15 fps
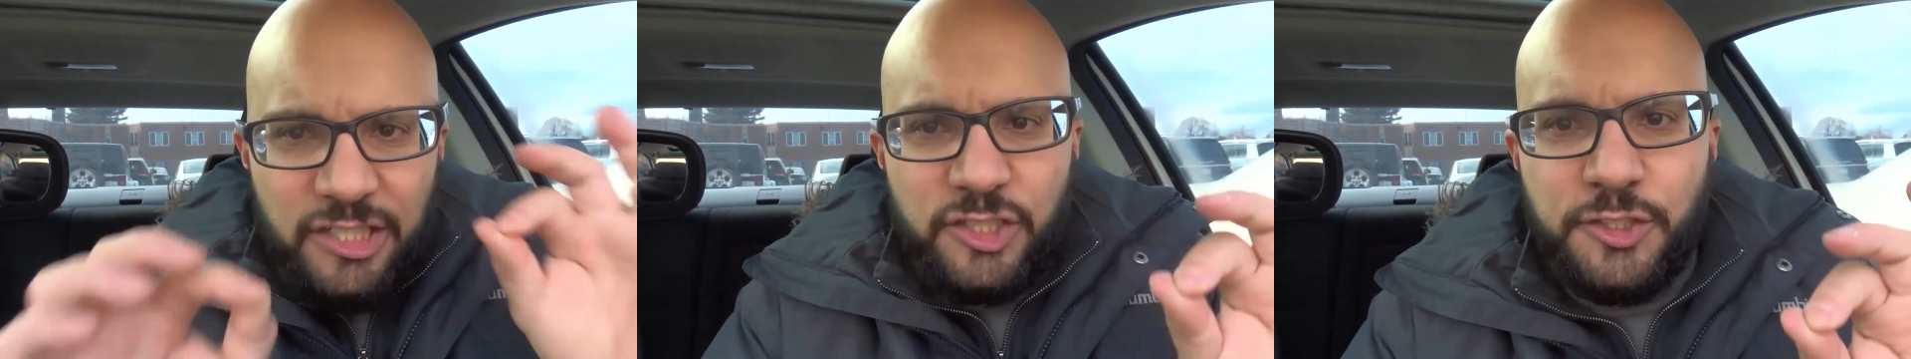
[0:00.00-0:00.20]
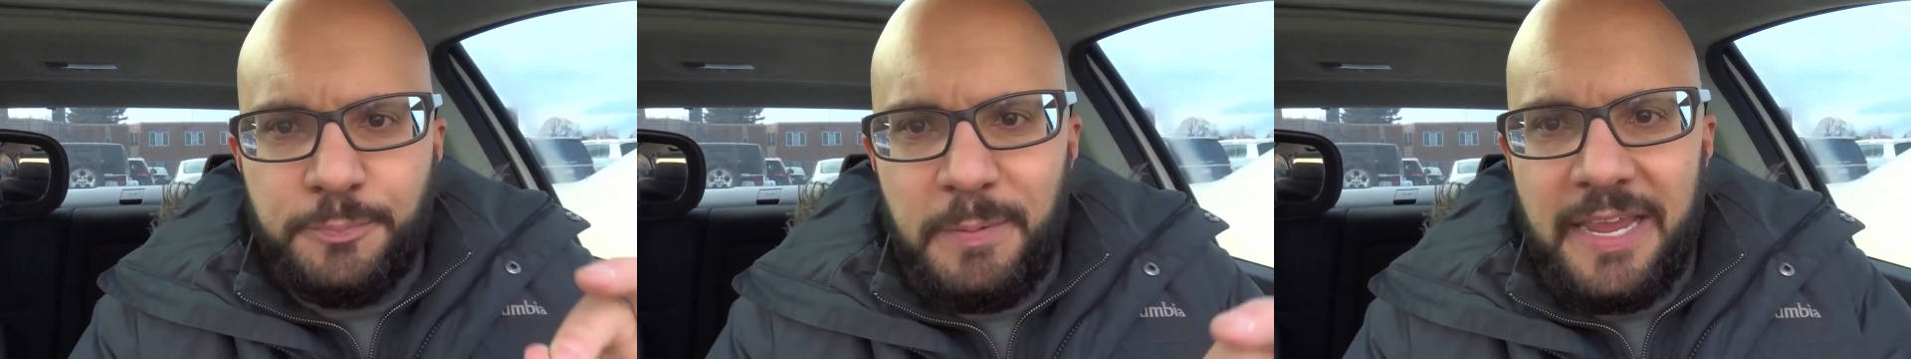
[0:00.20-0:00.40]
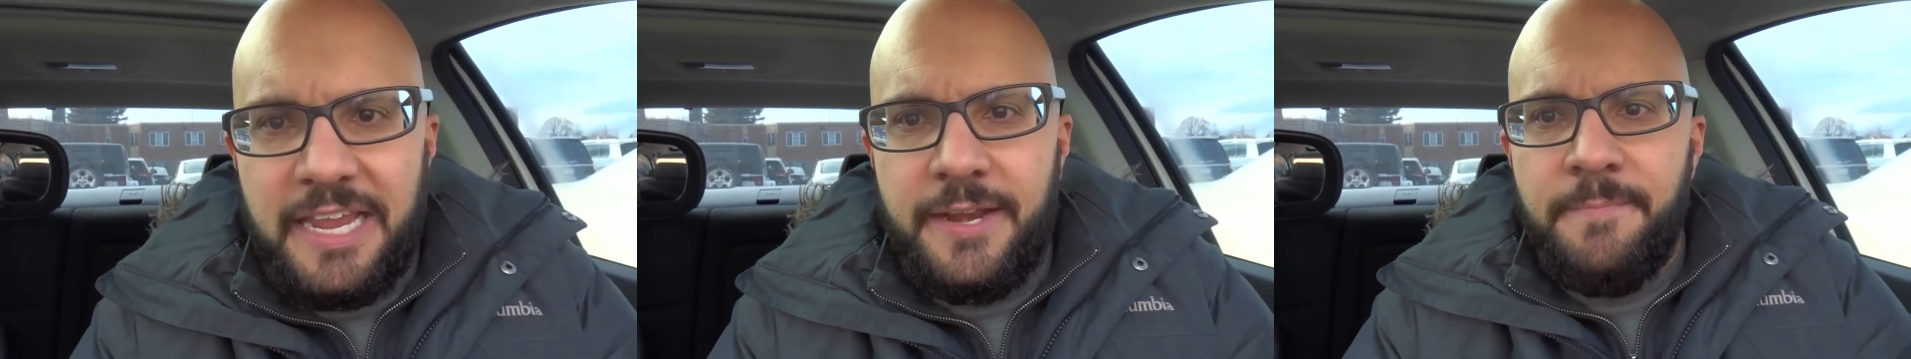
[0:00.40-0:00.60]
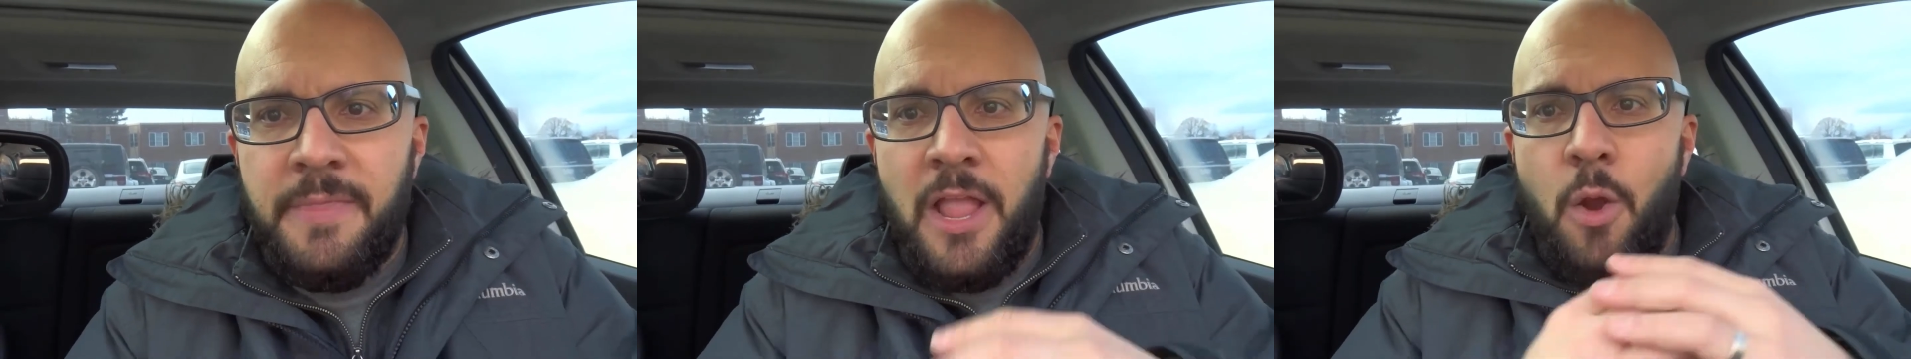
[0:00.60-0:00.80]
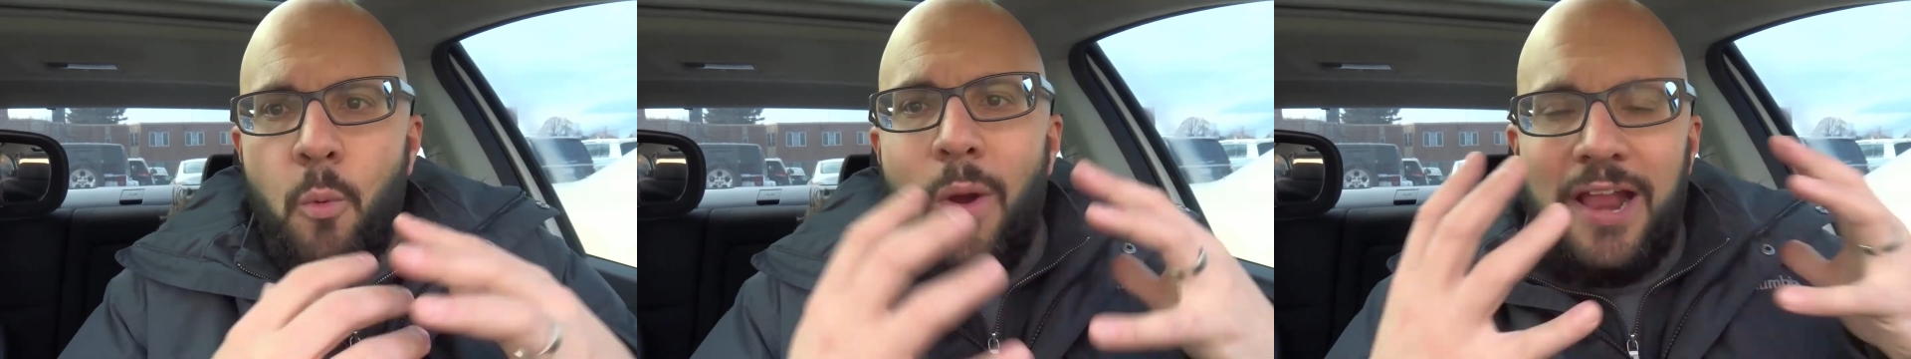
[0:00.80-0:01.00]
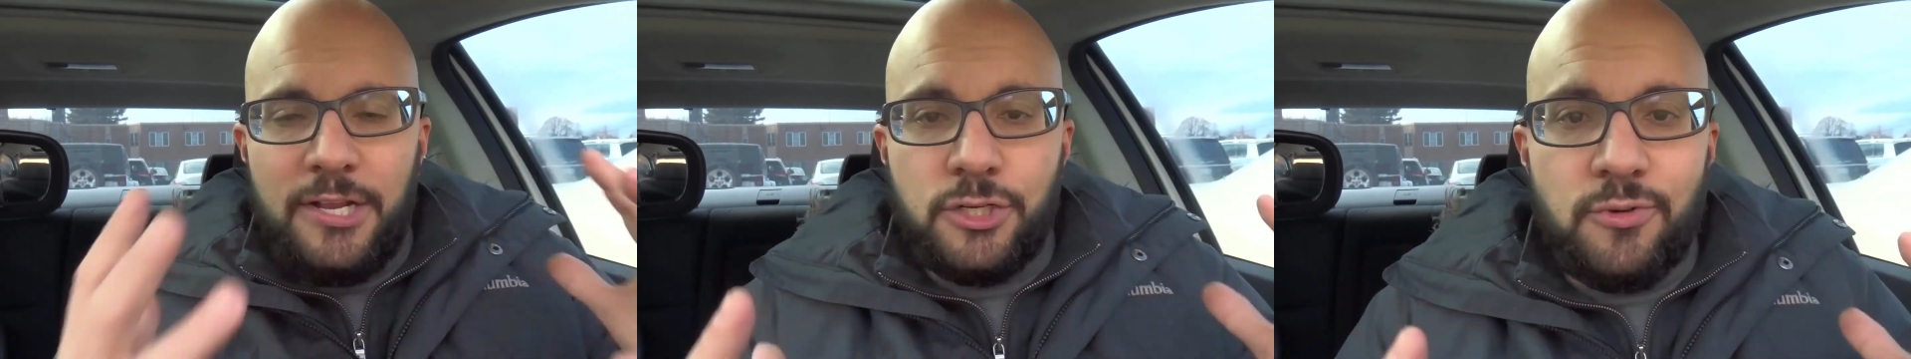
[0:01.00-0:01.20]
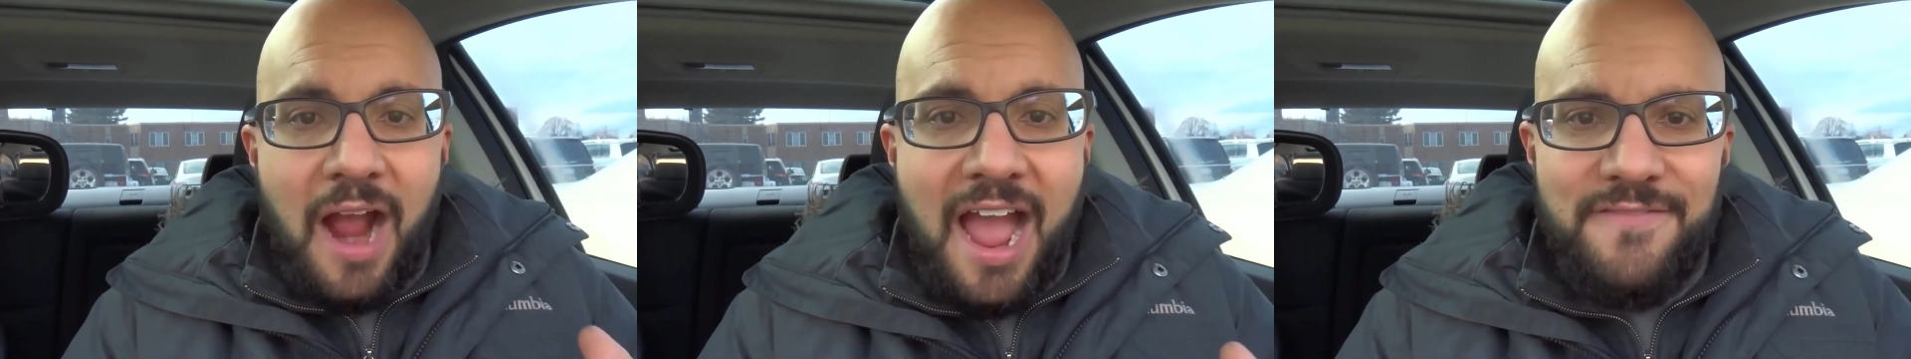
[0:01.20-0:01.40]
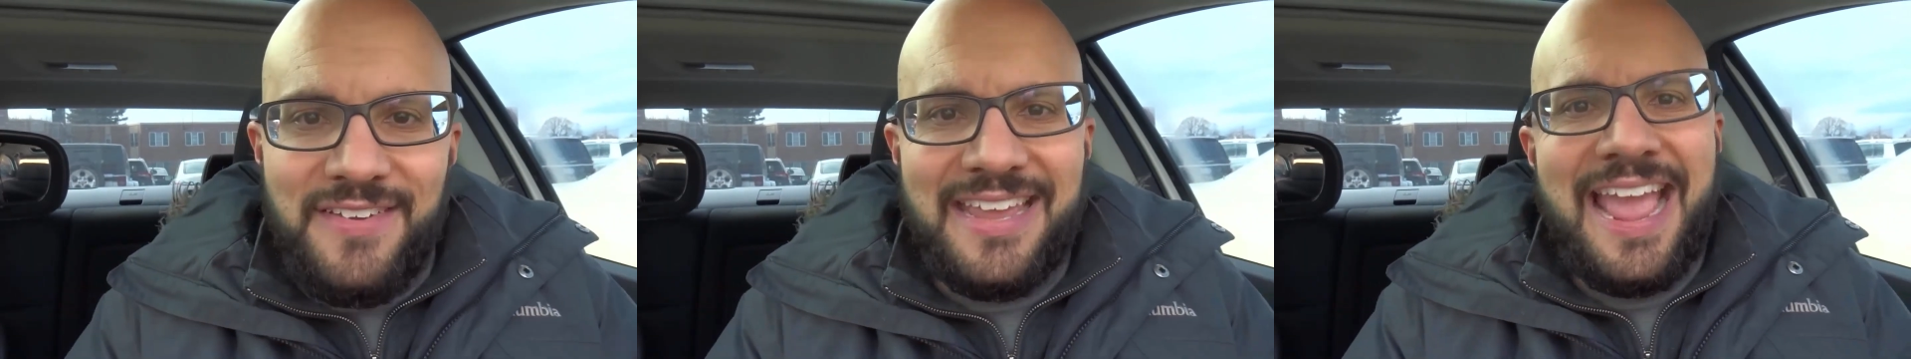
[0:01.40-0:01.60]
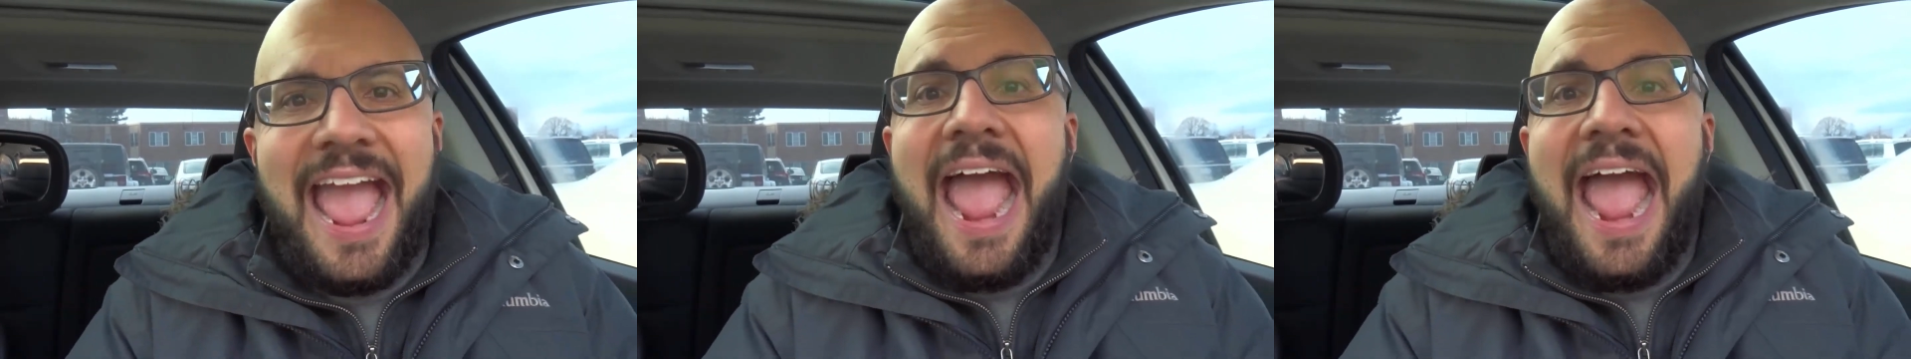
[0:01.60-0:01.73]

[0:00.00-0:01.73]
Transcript: speed when driving,